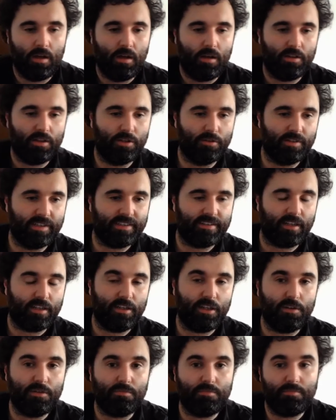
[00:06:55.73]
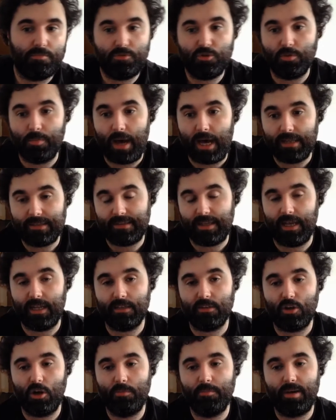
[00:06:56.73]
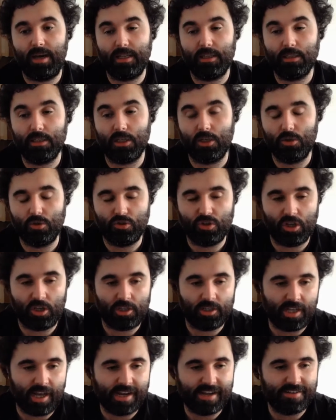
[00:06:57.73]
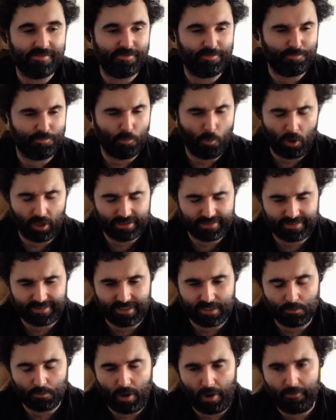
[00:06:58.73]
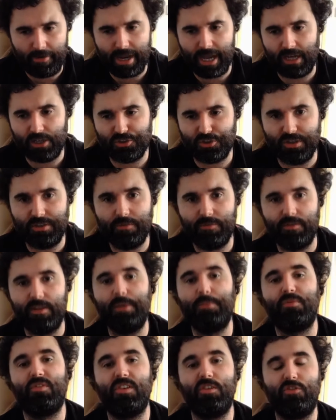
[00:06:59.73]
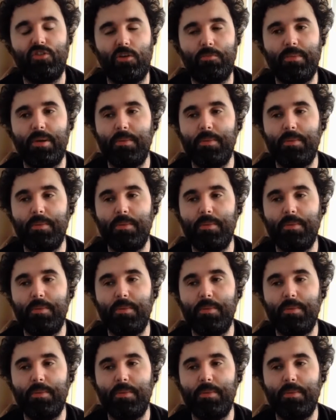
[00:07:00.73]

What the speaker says: There is some hand-to-hand combat that goes on, and one scene where he actually flips this zombie